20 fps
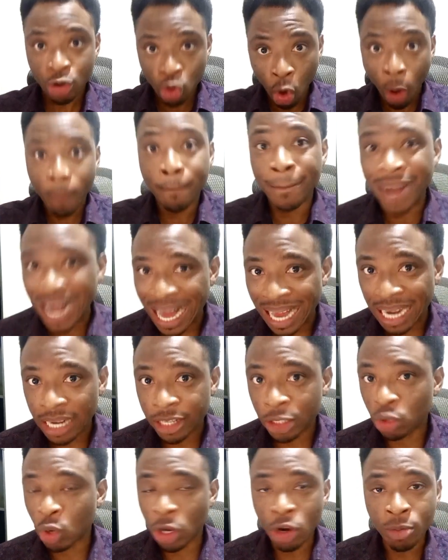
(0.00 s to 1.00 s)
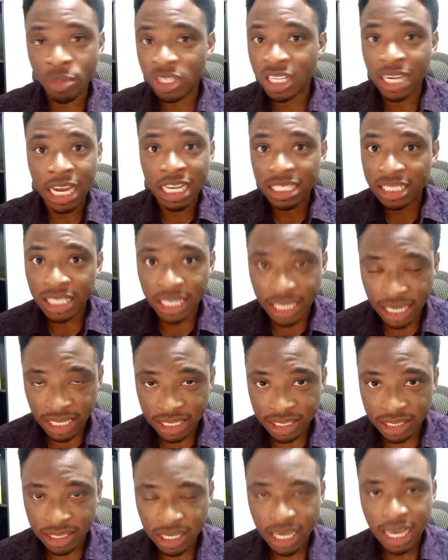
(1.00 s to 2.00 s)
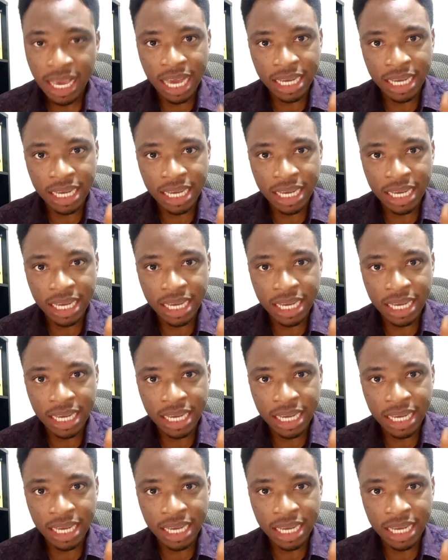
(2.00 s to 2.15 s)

Normal, this one not be saying a sickness.